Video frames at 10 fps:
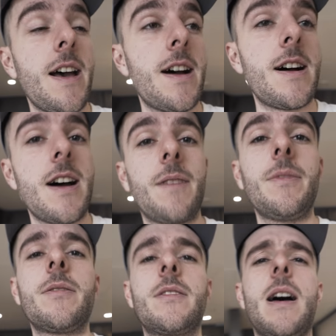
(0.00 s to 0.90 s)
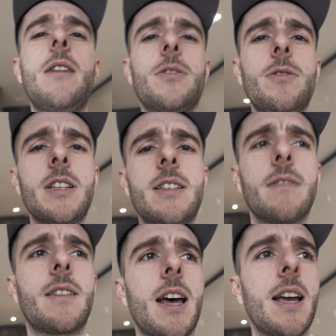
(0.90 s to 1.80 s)
I think we're doing some outdoorsy
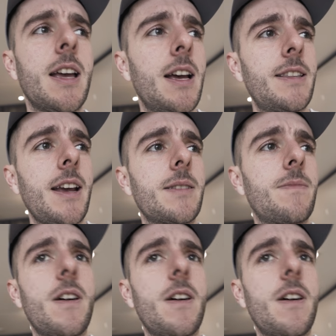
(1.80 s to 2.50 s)
stuff today. Taking some